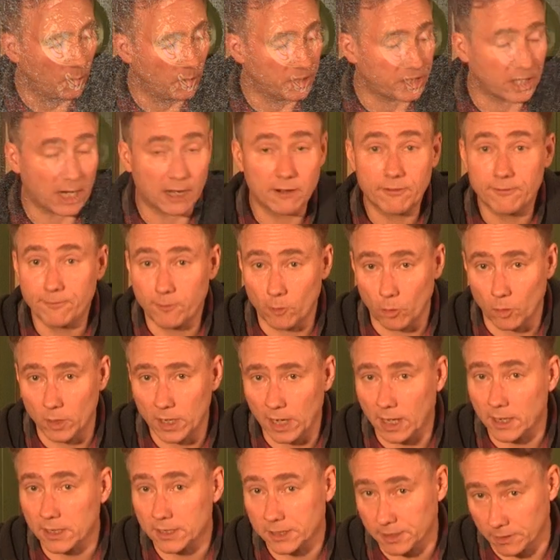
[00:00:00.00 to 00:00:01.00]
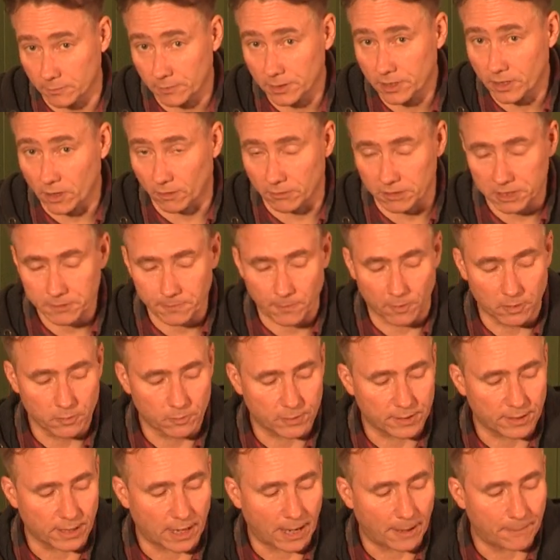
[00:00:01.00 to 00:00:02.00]
which had 4 lugs that would correspond
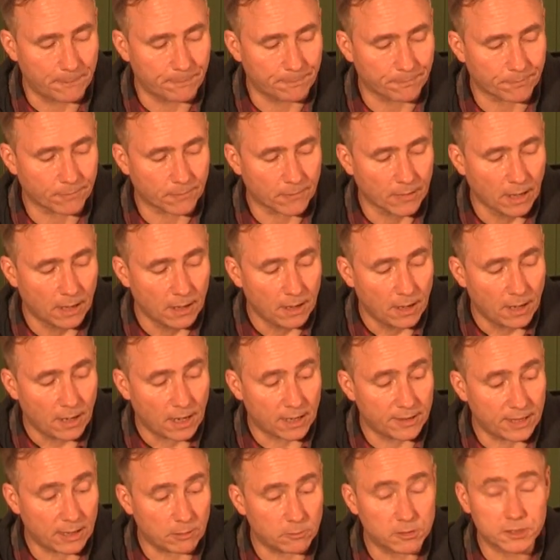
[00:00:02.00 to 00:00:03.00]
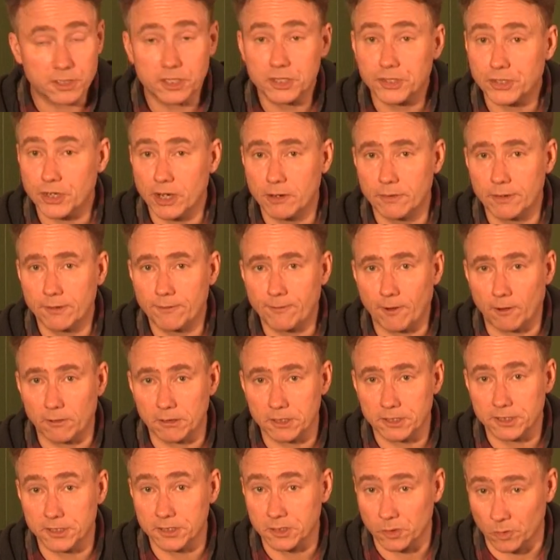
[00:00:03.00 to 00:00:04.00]
with that, and that was the Sherwood
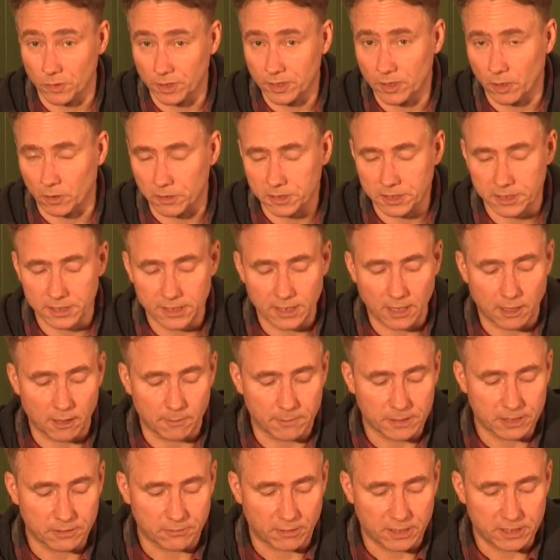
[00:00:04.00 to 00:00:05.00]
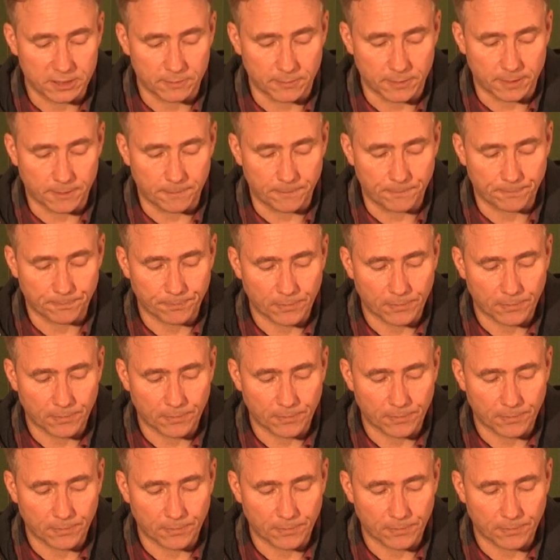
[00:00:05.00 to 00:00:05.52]
Foresters, or the Notts and Derbies Regiment.